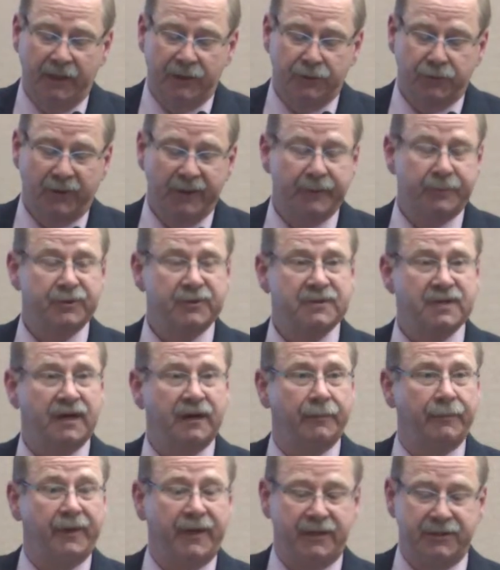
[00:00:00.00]

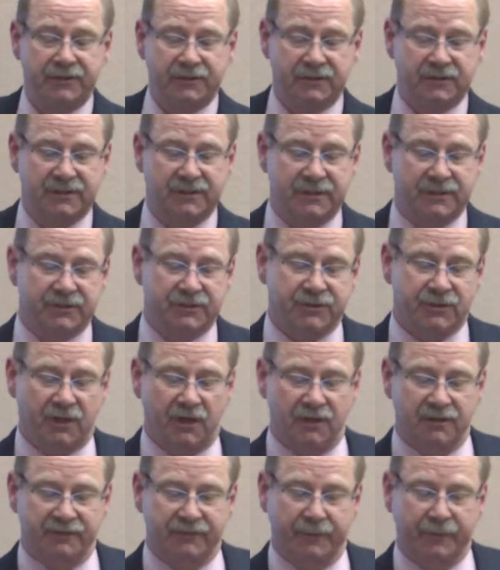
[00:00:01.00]
20% of patients
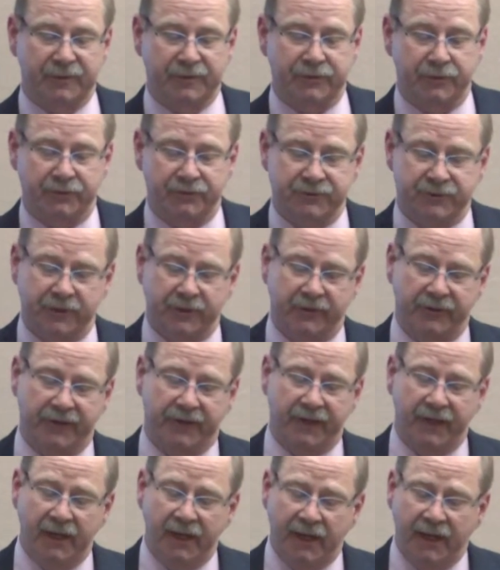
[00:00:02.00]
discharged from a
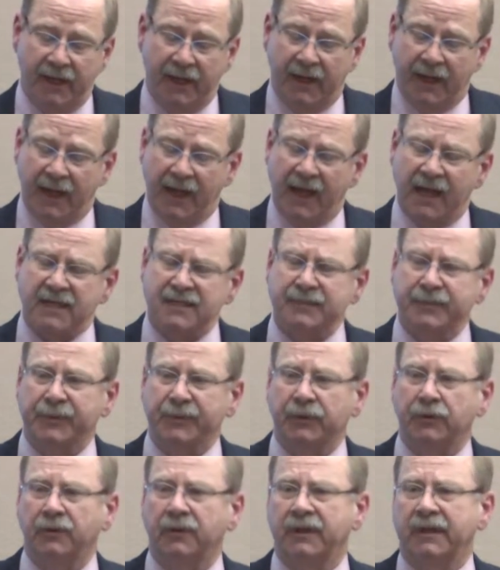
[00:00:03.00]
tertiary
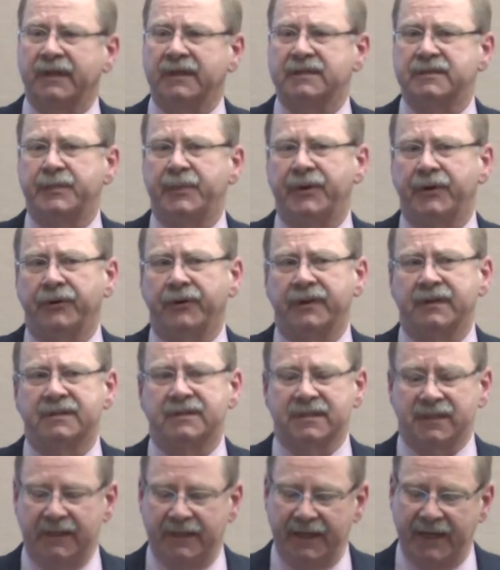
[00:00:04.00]
hospital
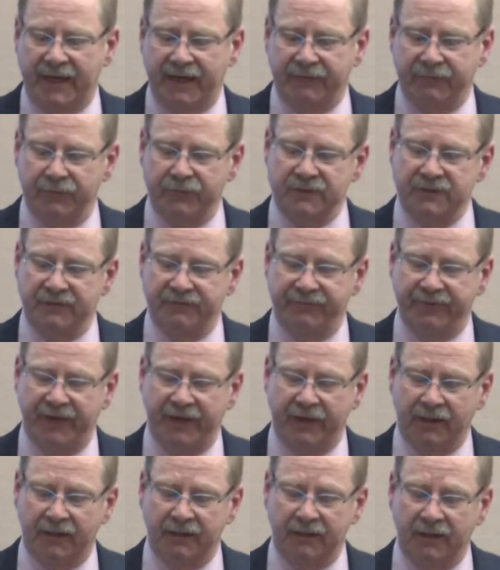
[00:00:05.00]
experienced an adverse
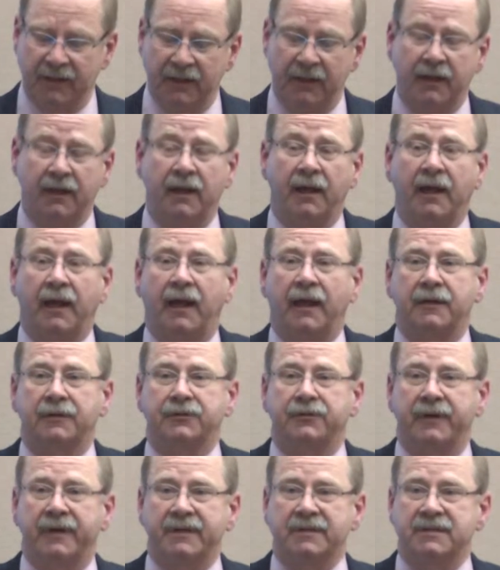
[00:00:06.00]
event on
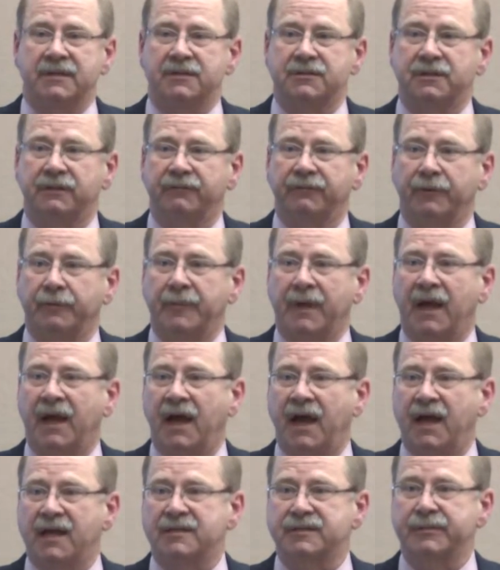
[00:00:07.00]
transition from the
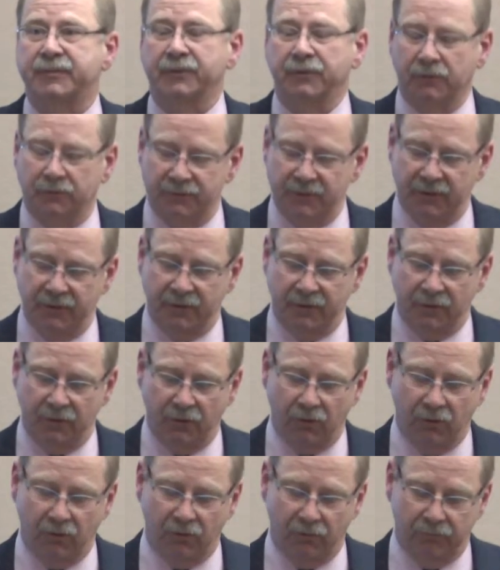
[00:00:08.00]
hospital to their
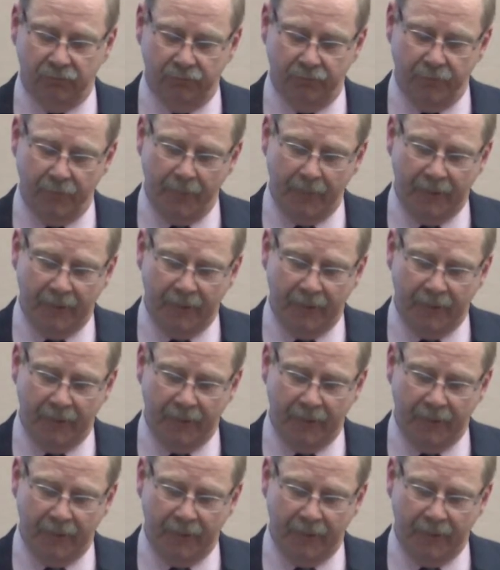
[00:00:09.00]
home,